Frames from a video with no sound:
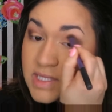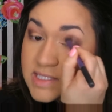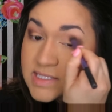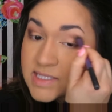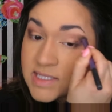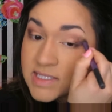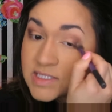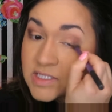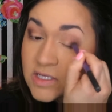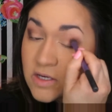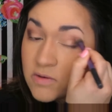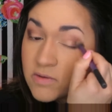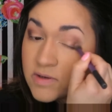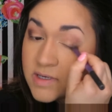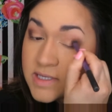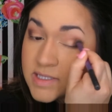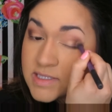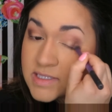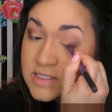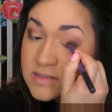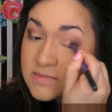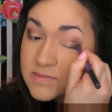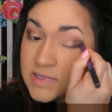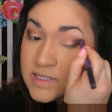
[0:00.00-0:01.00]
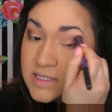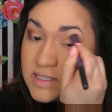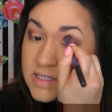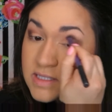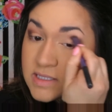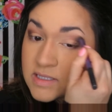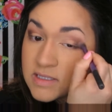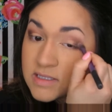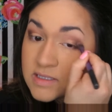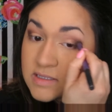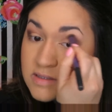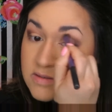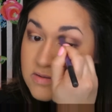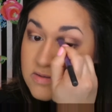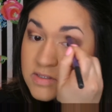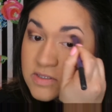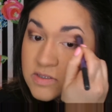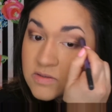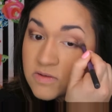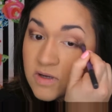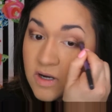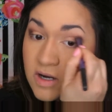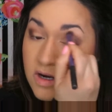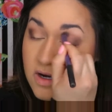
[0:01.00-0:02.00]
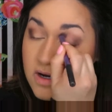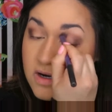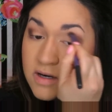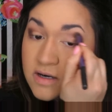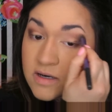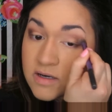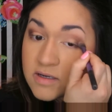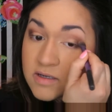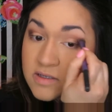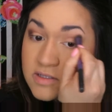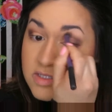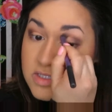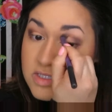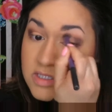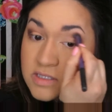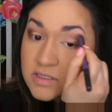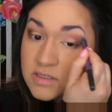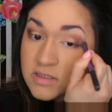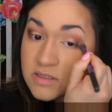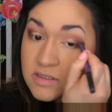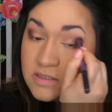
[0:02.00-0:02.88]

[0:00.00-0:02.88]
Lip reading: So I don't want it to be, you know, too harsh.